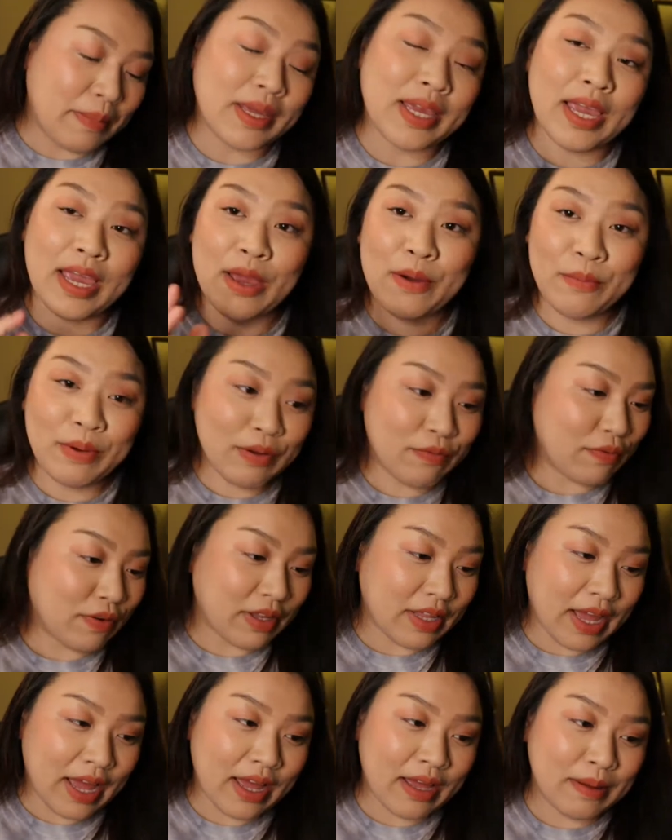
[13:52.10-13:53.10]
can't wait
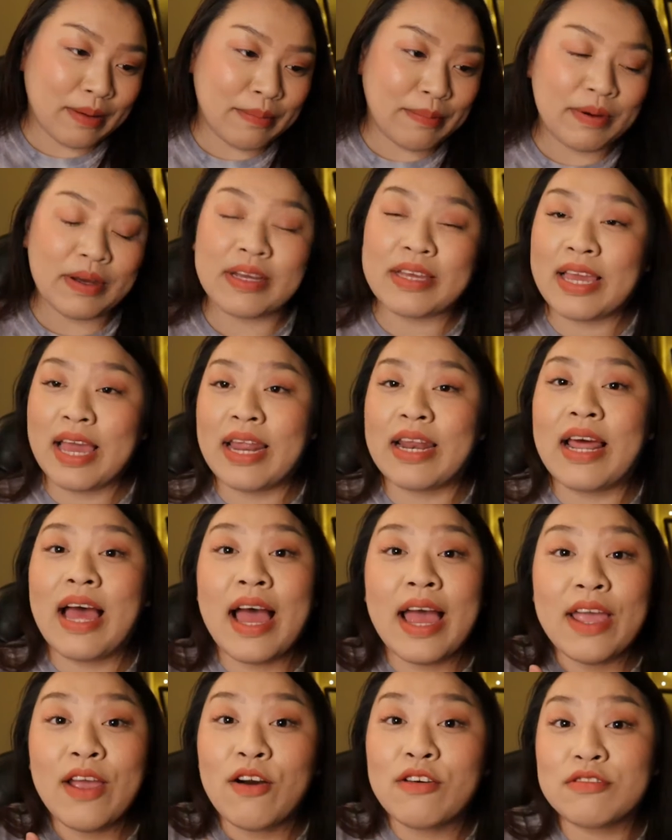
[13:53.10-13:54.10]
for that. But again,
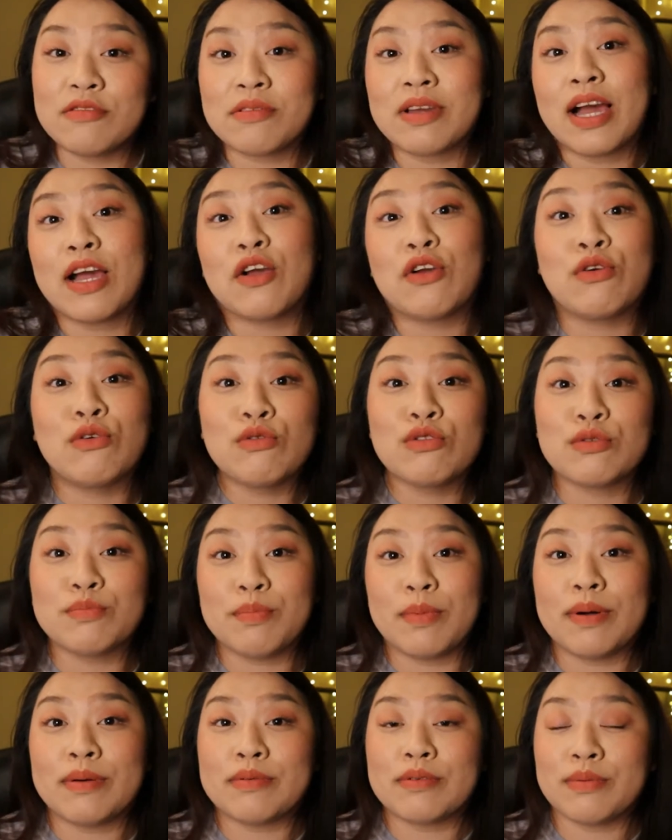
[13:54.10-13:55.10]
I also got
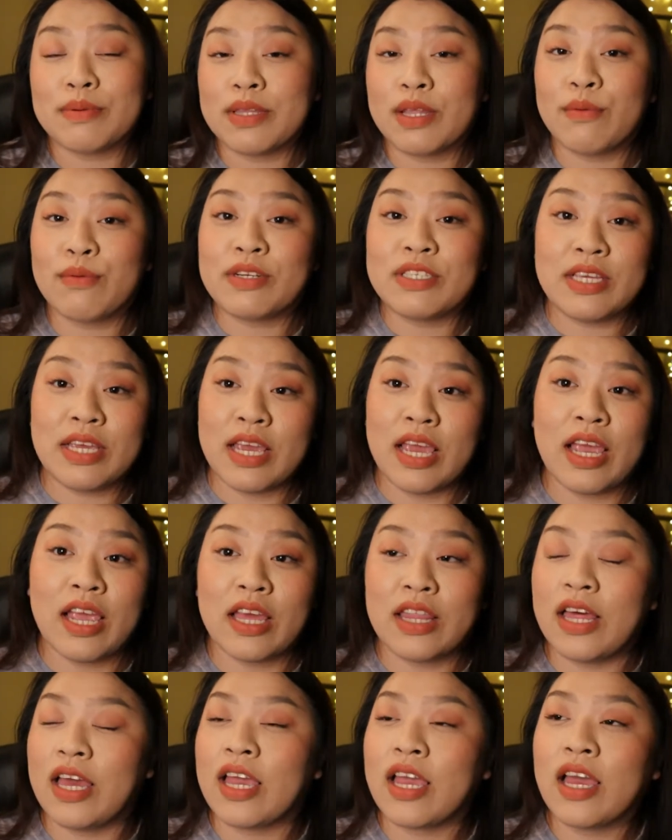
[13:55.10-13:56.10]
goosebumps when they were
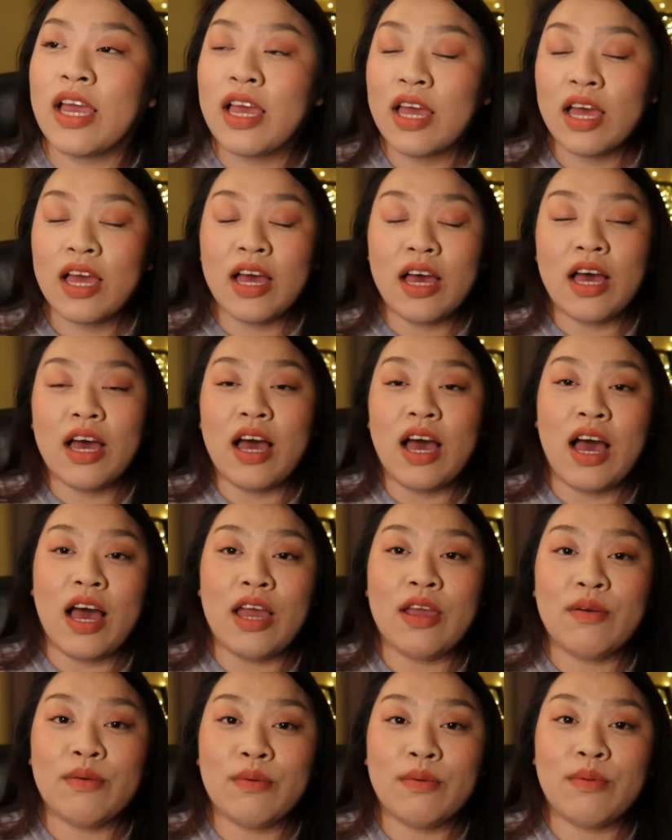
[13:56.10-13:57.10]
singing. Like,
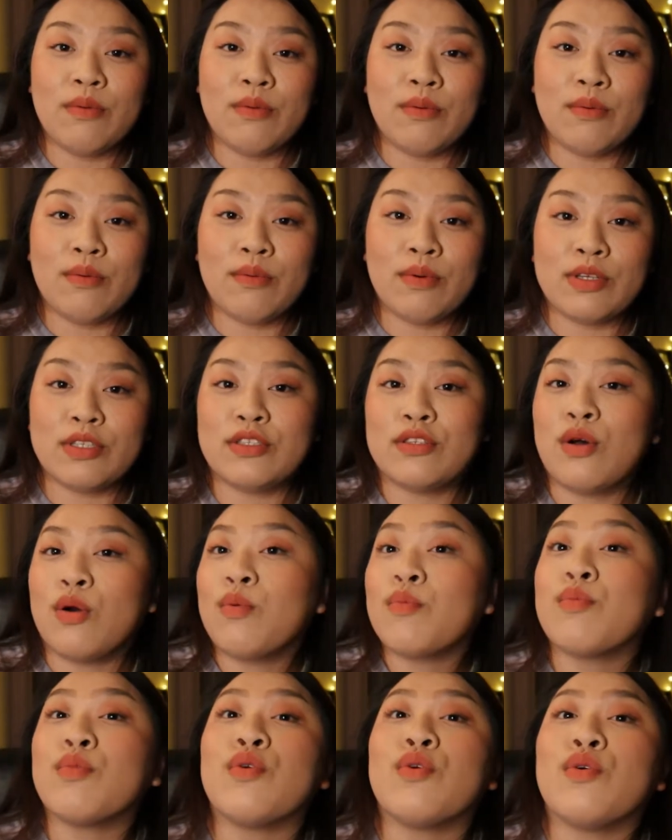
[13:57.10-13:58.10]
I was
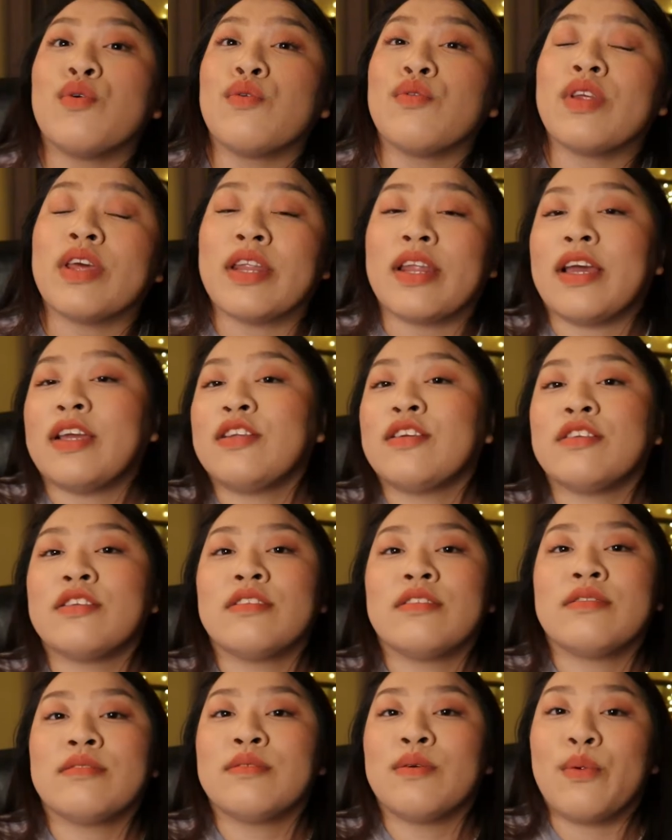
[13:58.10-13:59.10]
so moved, and I
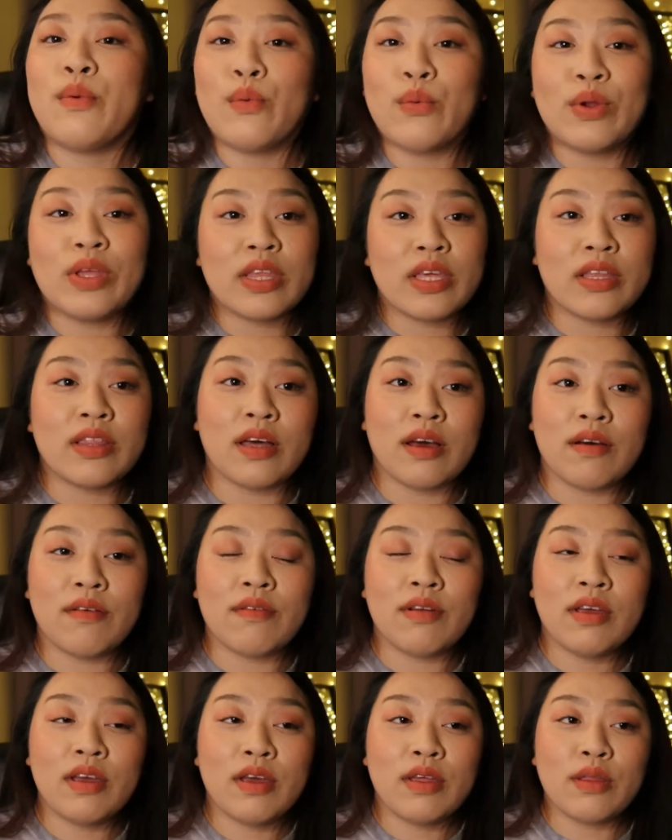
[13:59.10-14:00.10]
just really
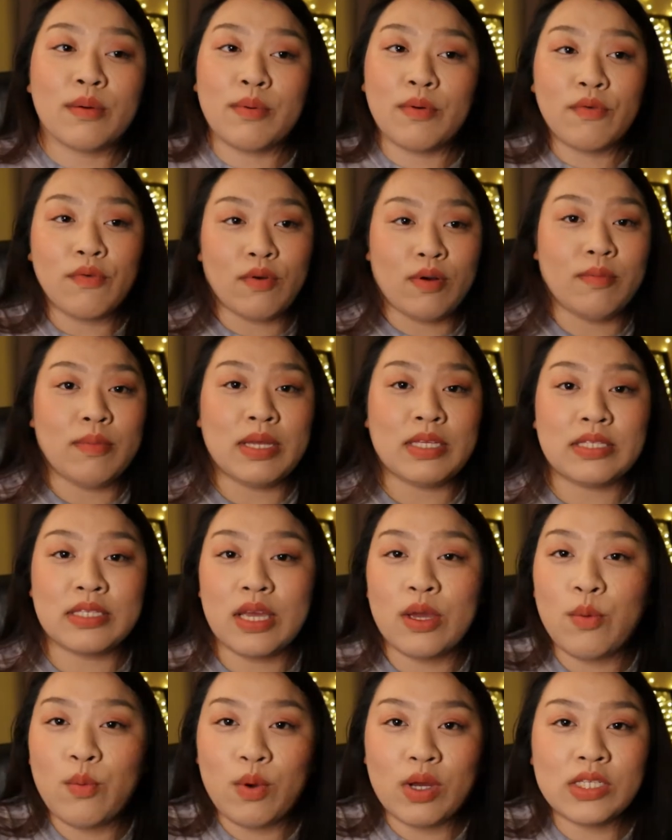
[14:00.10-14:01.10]
loved the performance.
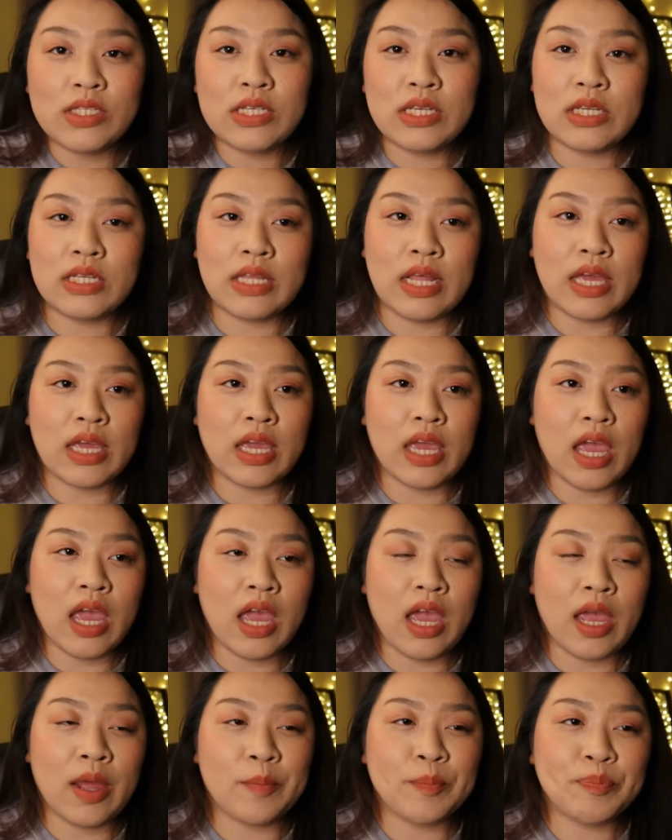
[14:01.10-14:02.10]
It wasn't like
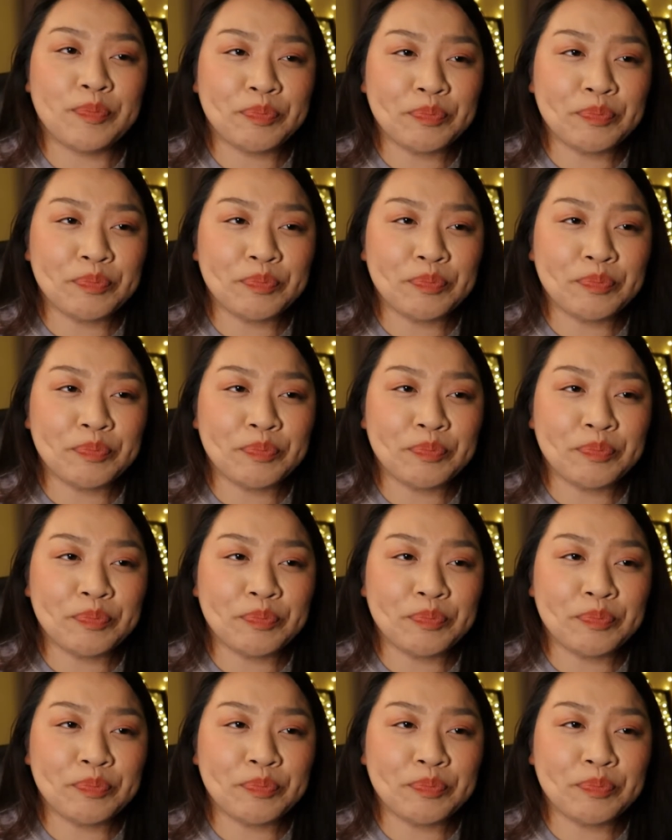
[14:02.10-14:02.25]
a